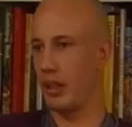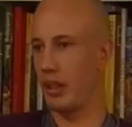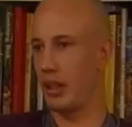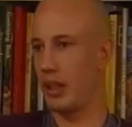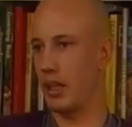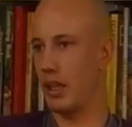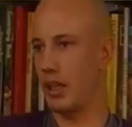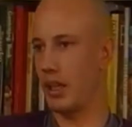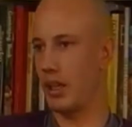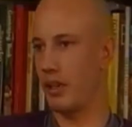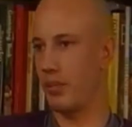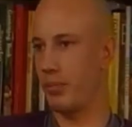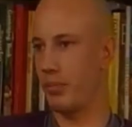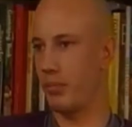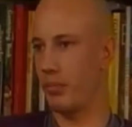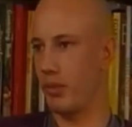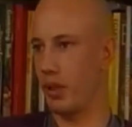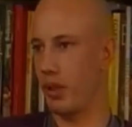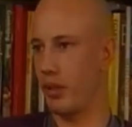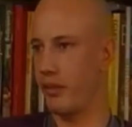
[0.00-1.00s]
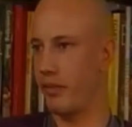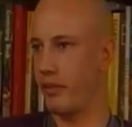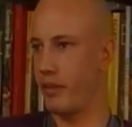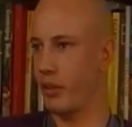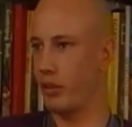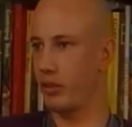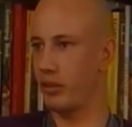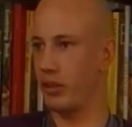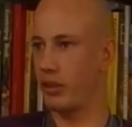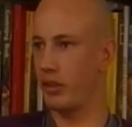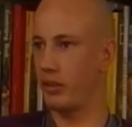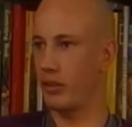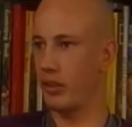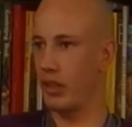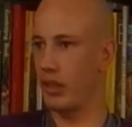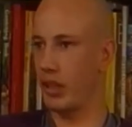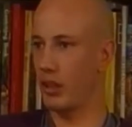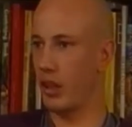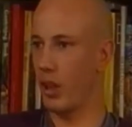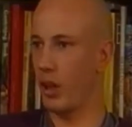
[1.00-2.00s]
I've felt
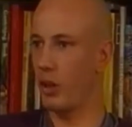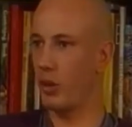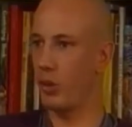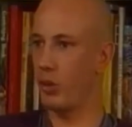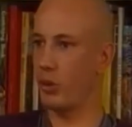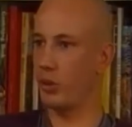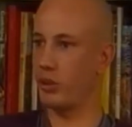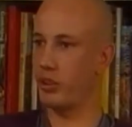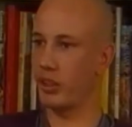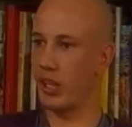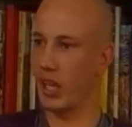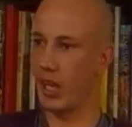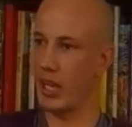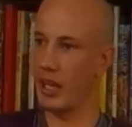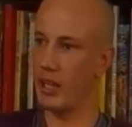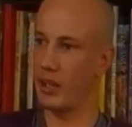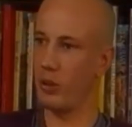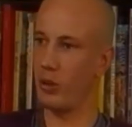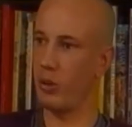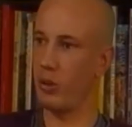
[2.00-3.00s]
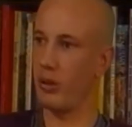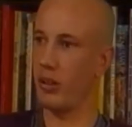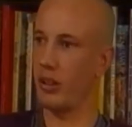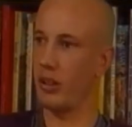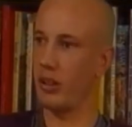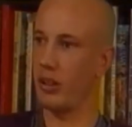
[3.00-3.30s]
alone or scared or